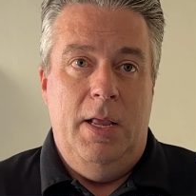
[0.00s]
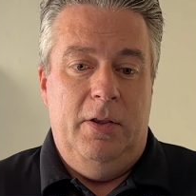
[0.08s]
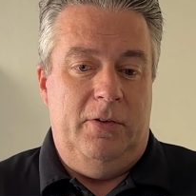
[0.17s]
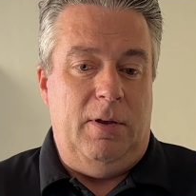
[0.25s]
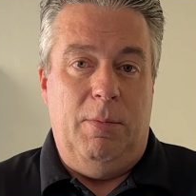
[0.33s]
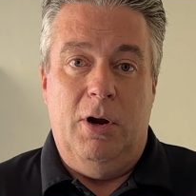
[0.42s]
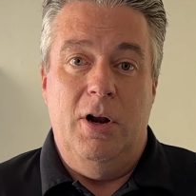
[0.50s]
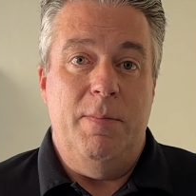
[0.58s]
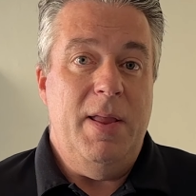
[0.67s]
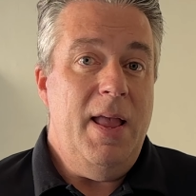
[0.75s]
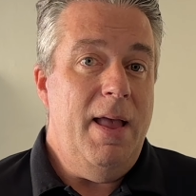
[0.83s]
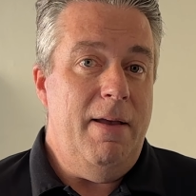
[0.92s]
Some are going to
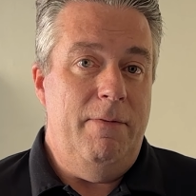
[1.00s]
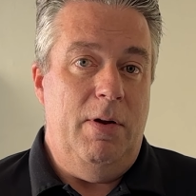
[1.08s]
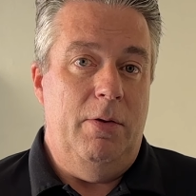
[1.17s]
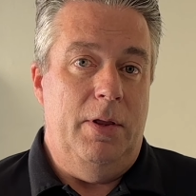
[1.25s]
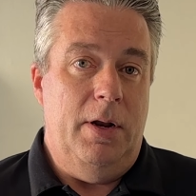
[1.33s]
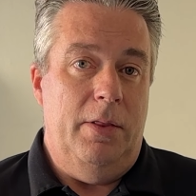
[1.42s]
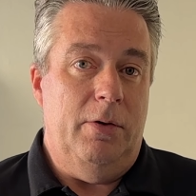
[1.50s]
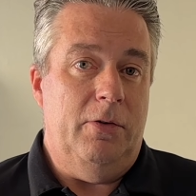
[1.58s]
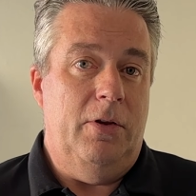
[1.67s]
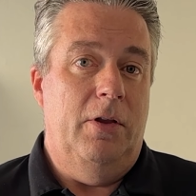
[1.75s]
be heavier than others.